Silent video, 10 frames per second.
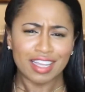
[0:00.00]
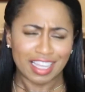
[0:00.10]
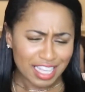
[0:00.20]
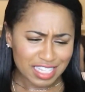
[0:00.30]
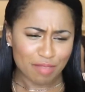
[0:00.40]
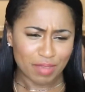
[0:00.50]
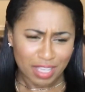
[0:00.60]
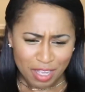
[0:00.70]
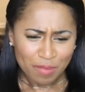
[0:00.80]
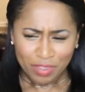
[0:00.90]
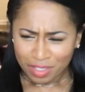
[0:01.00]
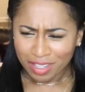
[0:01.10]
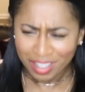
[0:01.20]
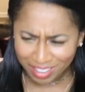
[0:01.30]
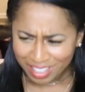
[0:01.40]
At least give me
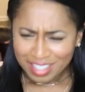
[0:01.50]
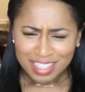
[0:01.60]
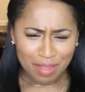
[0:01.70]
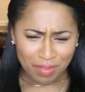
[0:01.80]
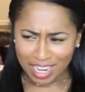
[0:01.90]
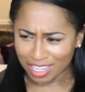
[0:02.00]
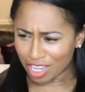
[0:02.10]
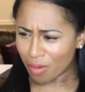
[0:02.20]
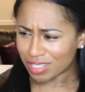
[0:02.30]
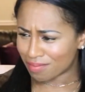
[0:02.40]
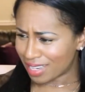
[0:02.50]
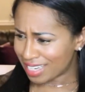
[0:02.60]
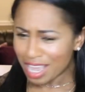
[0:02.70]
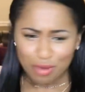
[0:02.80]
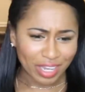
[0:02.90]
something I can go into my
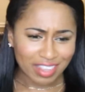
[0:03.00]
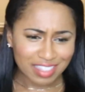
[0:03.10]
day with.